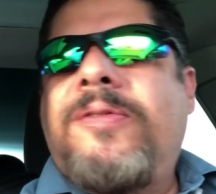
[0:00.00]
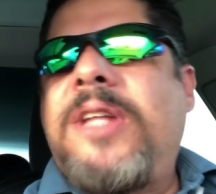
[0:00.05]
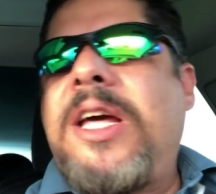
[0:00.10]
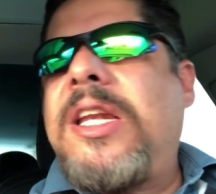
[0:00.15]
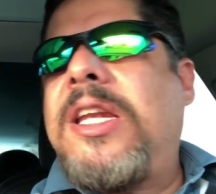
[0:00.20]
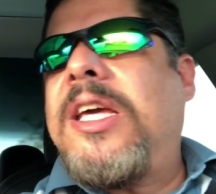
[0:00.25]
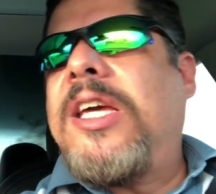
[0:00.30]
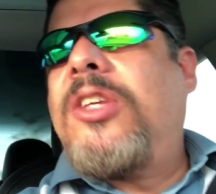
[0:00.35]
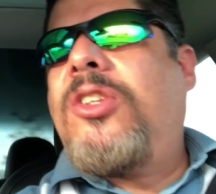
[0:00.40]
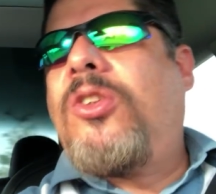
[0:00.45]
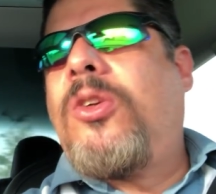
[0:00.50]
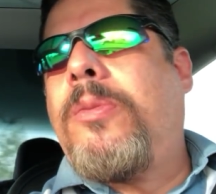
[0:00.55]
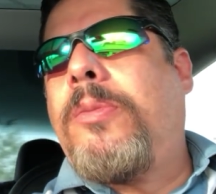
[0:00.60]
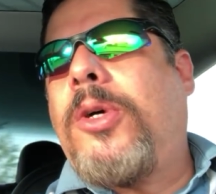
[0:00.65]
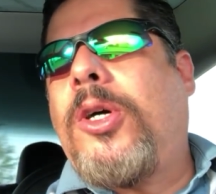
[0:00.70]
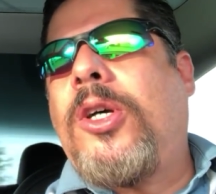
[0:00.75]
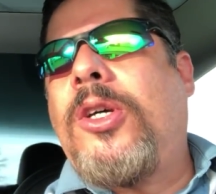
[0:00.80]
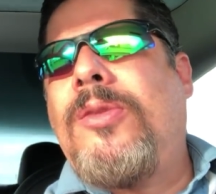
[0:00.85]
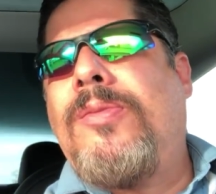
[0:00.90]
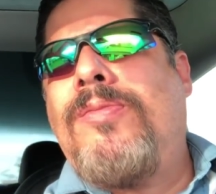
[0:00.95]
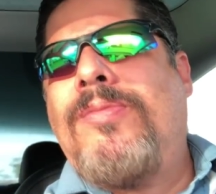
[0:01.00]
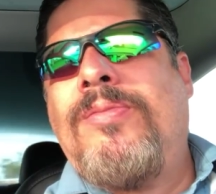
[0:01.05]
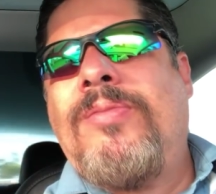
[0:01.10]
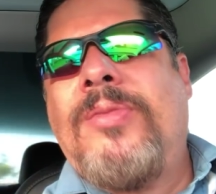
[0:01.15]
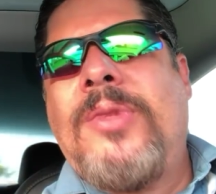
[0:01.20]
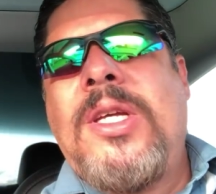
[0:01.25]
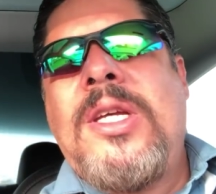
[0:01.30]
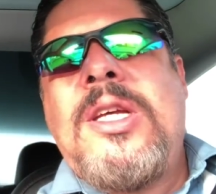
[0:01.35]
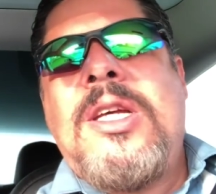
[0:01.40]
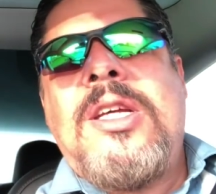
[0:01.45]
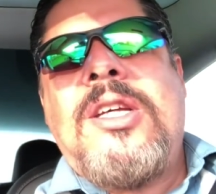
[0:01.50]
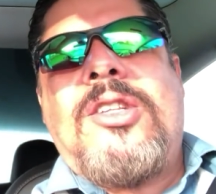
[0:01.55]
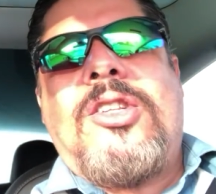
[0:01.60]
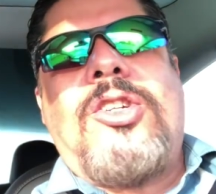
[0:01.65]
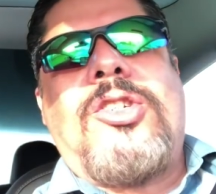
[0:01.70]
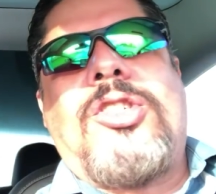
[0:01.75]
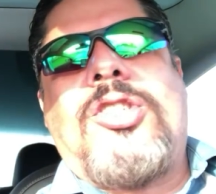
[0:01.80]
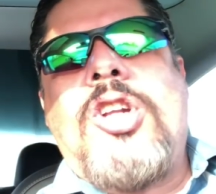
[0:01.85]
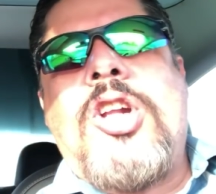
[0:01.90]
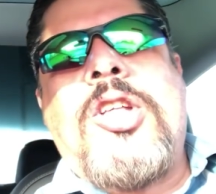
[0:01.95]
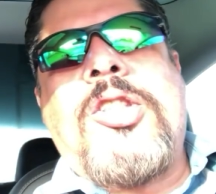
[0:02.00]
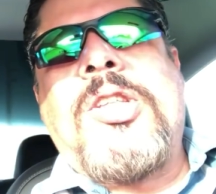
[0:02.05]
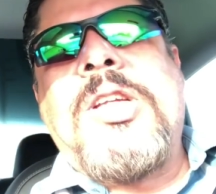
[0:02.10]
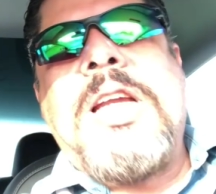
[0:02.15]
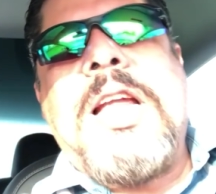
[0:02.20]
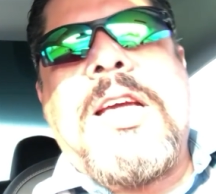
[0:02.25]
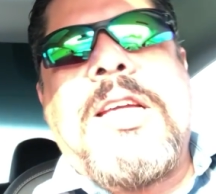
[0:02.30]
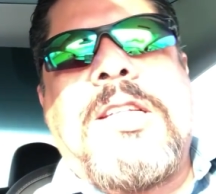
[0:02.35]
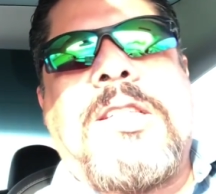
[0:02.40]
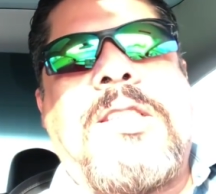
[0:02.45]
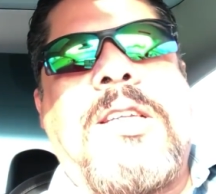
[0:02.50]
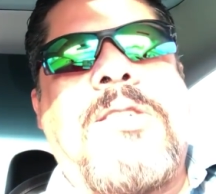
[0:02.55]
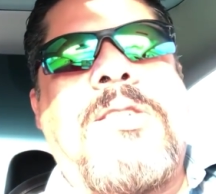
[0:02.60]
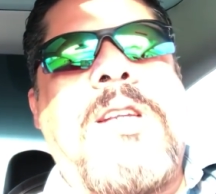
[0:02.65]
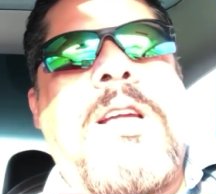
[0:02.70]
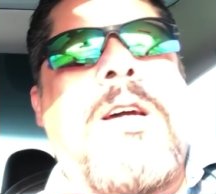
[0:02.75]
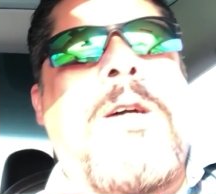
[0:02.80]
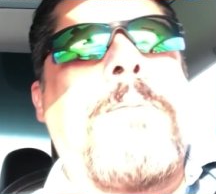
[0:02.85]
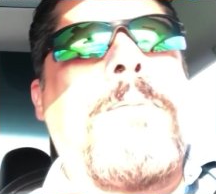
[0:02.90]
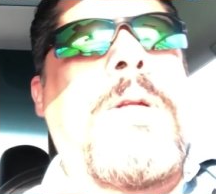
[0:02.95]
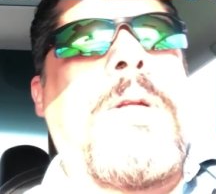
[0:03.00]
of that nature, but there's nothing like a Tesla